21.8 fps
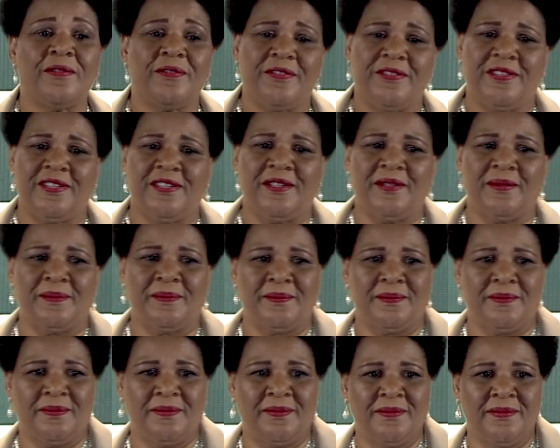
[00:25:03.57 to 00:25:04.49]
for them,
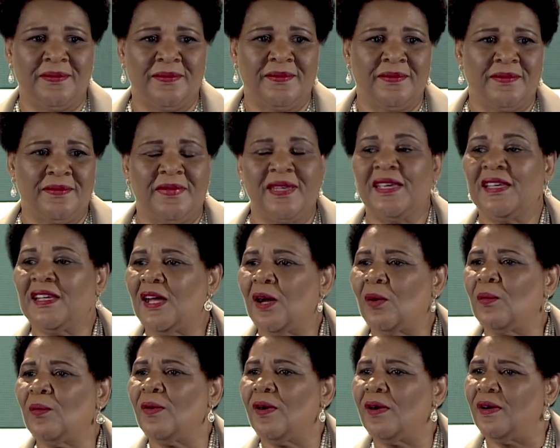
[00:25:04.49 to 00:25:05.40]
and I
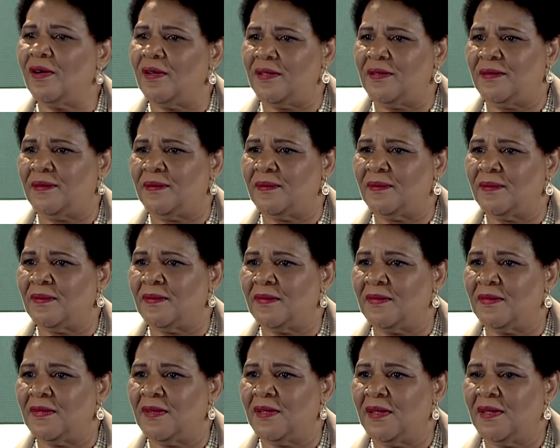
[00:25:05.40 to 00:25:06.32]
won.
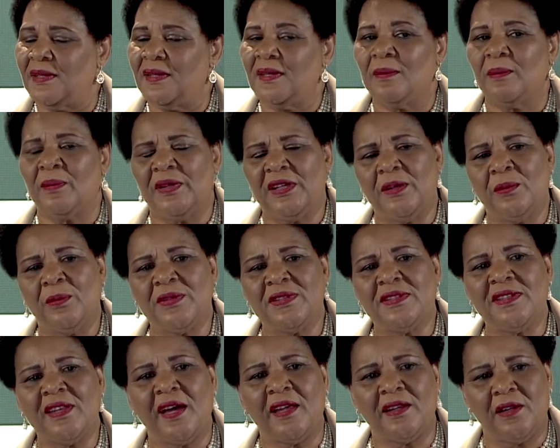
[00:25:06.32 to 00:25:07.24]
But it was
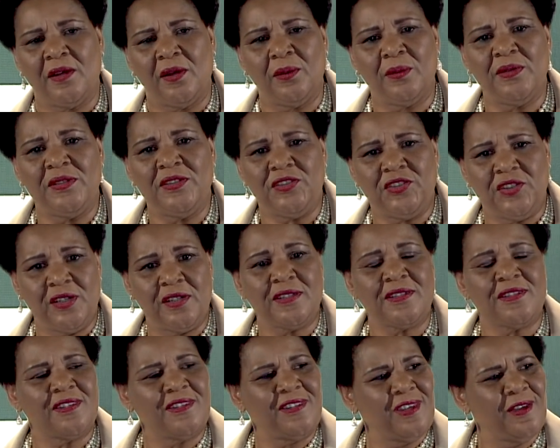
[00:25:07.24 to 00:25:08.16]
not only
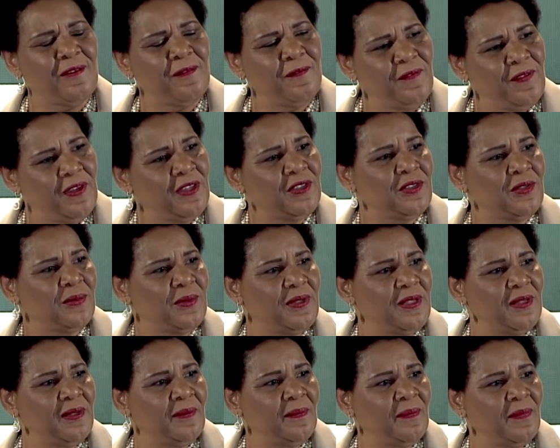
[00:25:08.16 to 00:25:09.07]
just their victory.
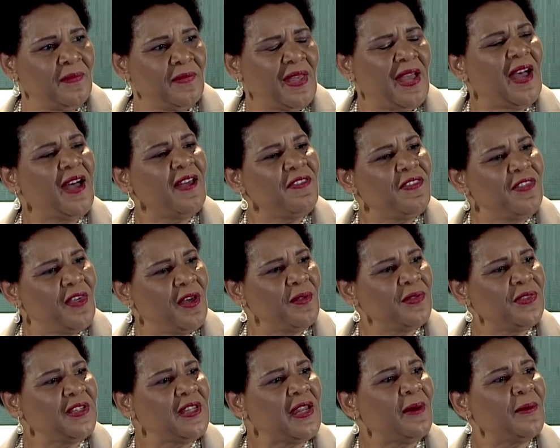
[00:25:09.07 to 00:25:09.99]
I thought
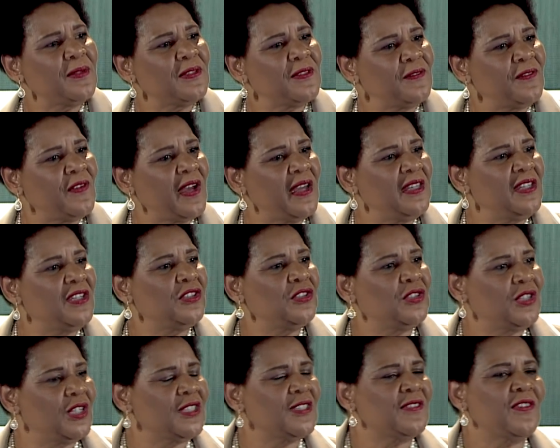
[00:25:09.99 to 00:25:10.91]
that I was fighting
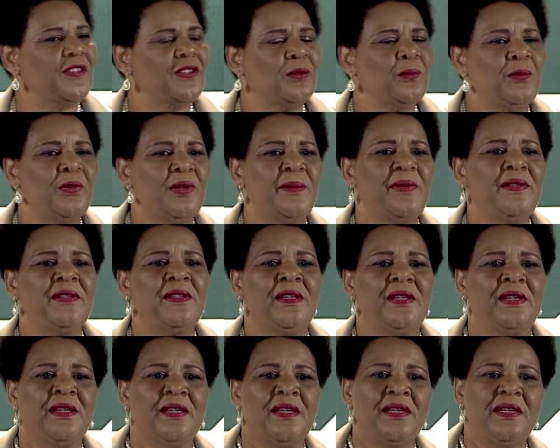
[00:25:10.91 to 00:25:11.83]
just for the women
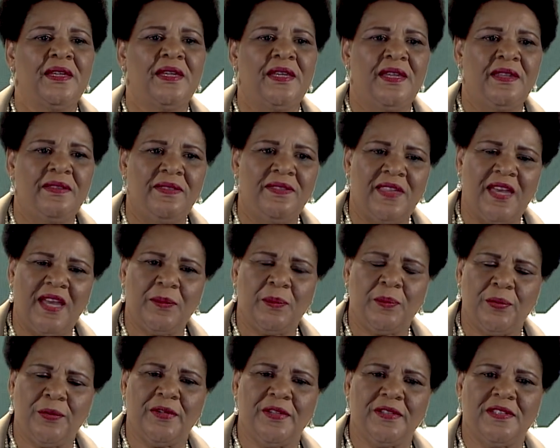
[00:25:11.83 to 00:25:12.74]
in that
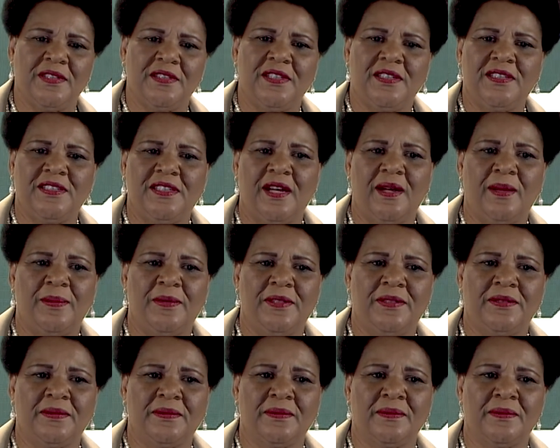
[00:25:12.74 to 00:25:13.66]
prison in Dublin,